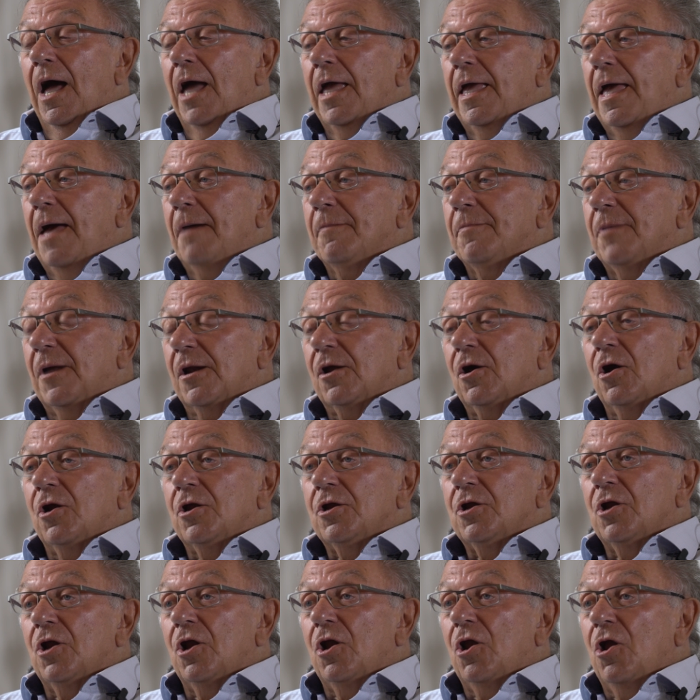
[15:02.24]
Yeah, and I got
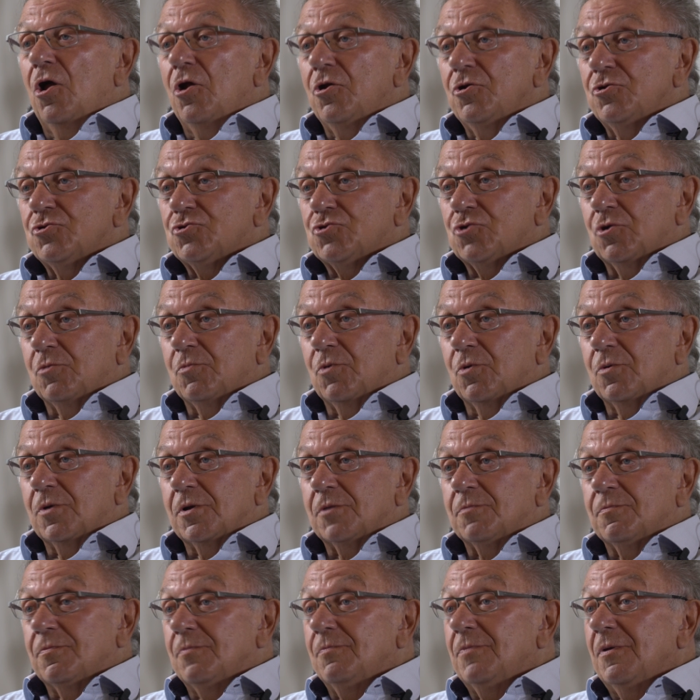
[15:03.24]
in a lot of trouble
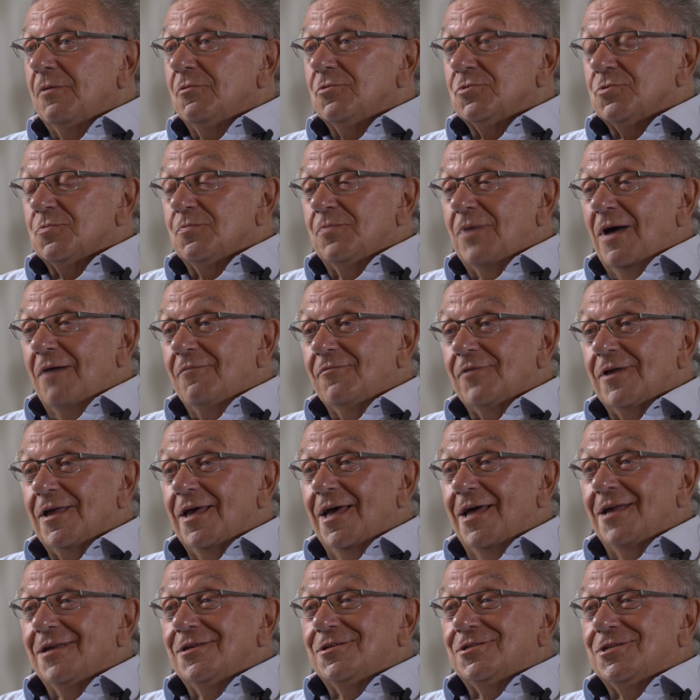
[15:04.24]
with, it was Beverly
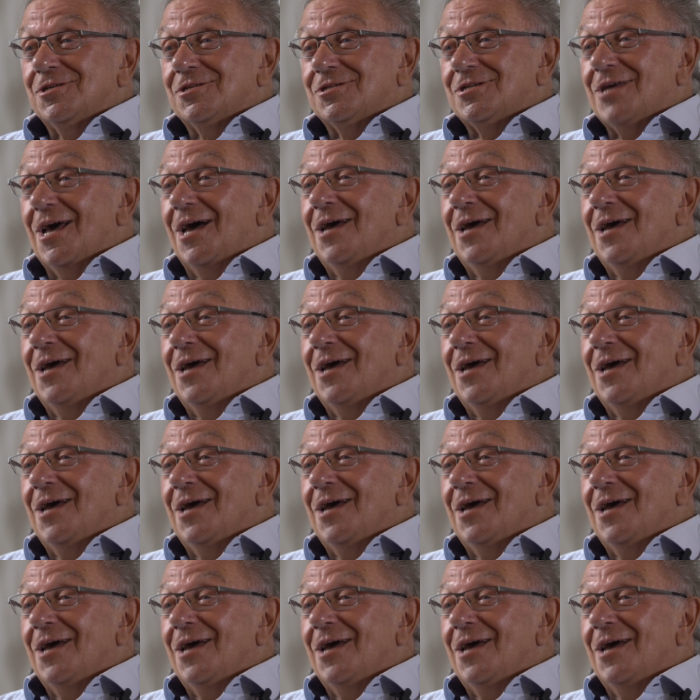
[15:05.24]
Entertainment.